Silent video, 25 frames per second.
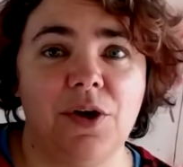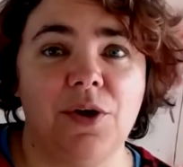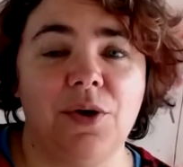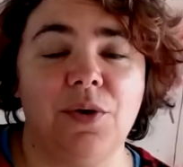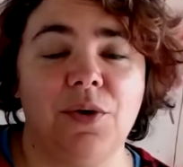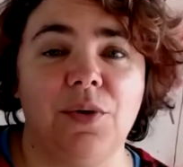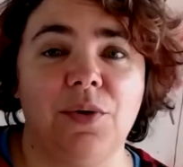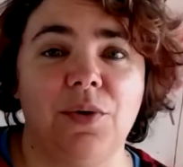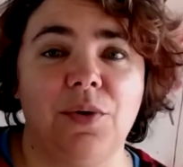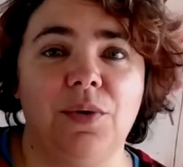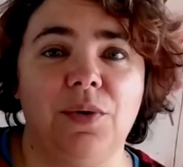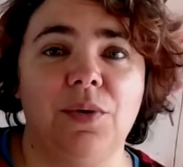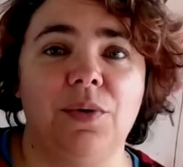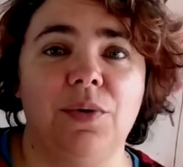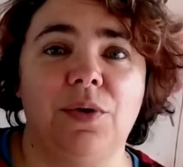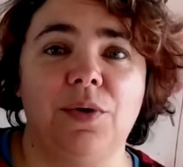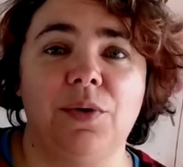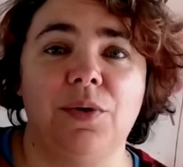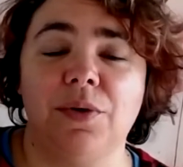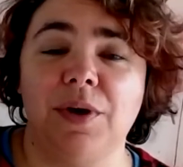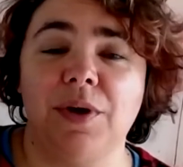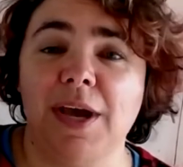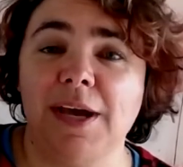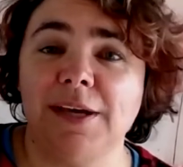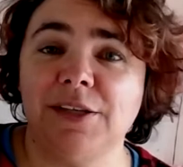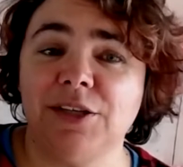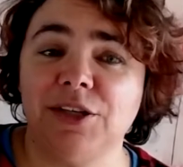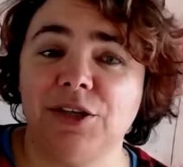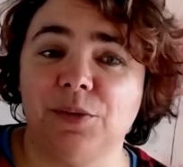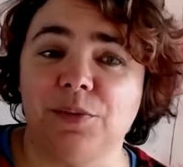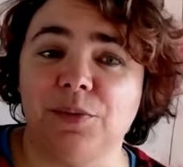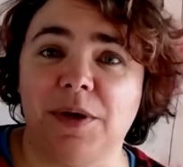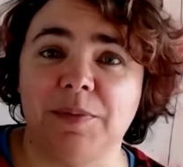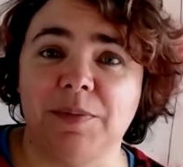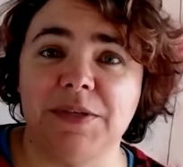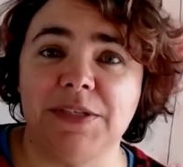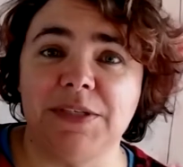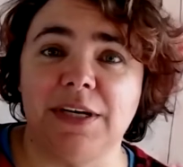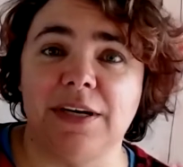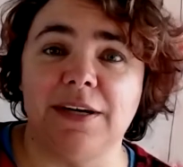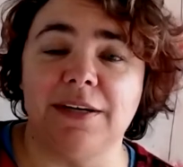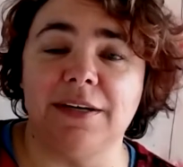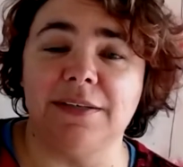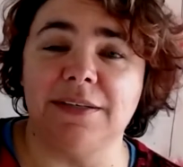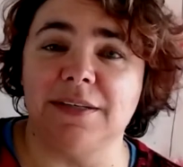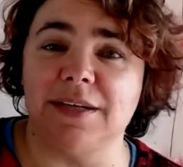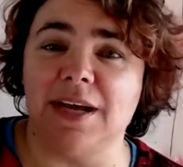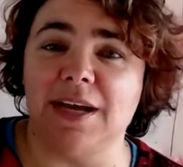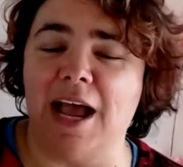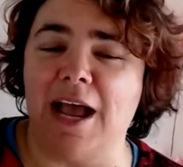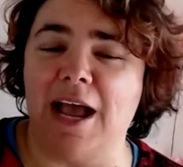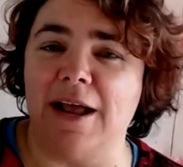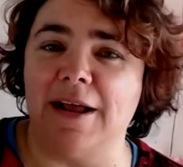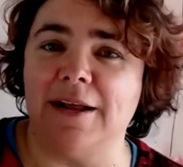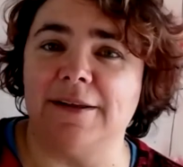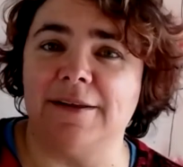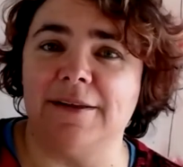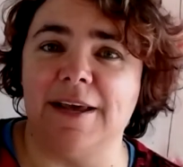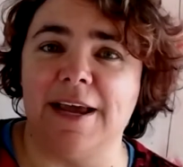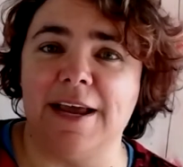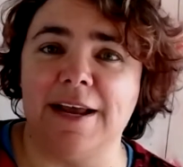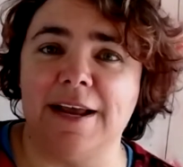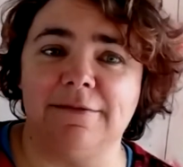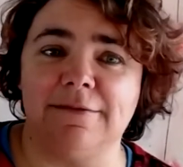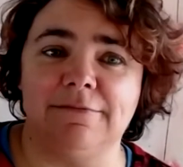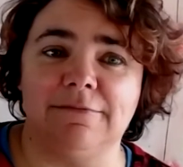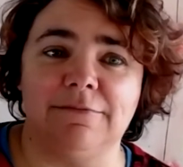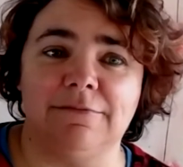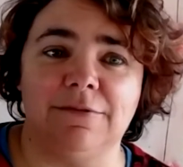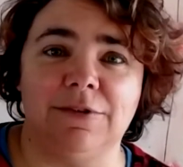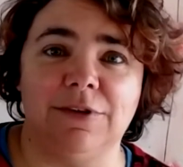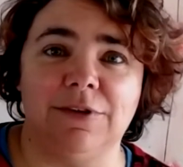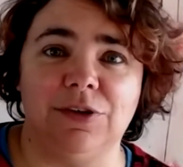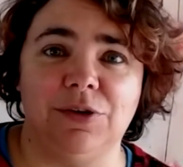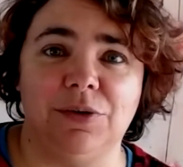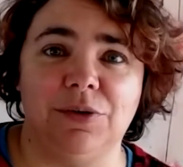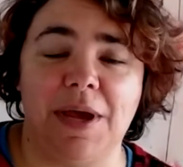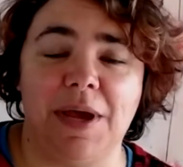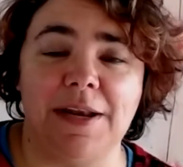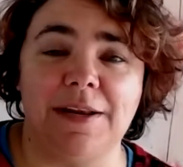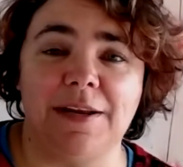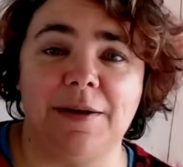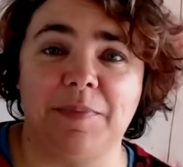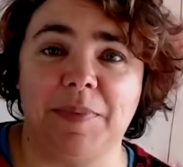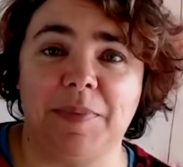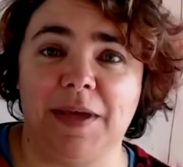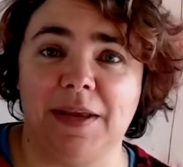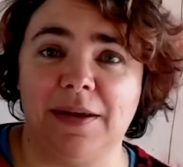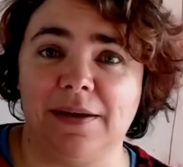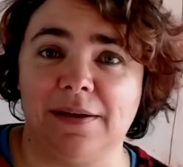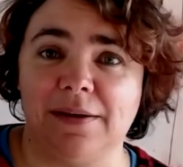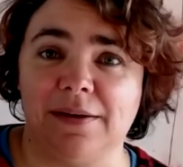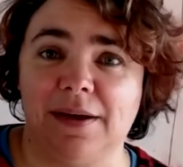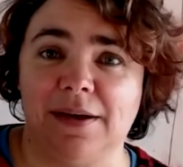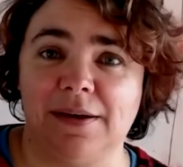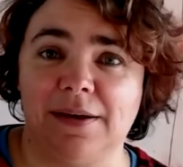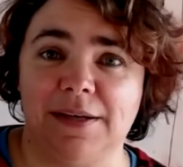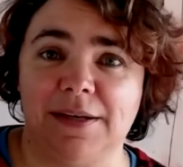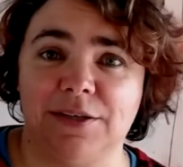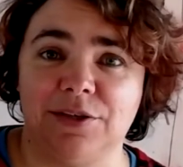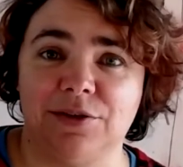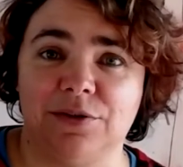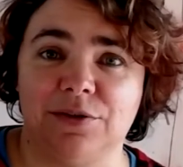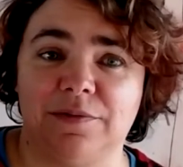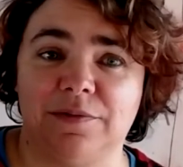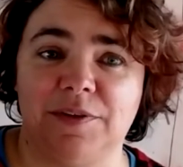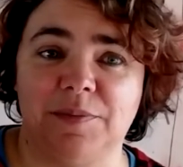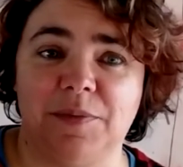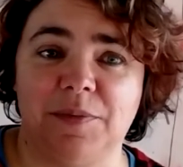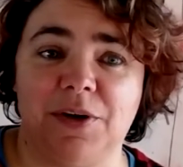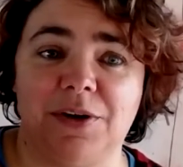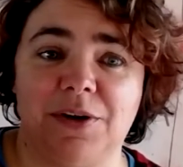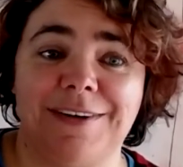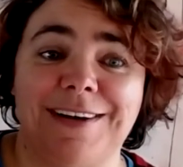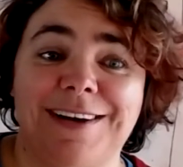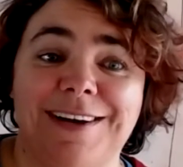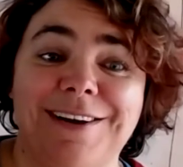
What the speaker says: who creates your website and then you end up getting a letter of demand?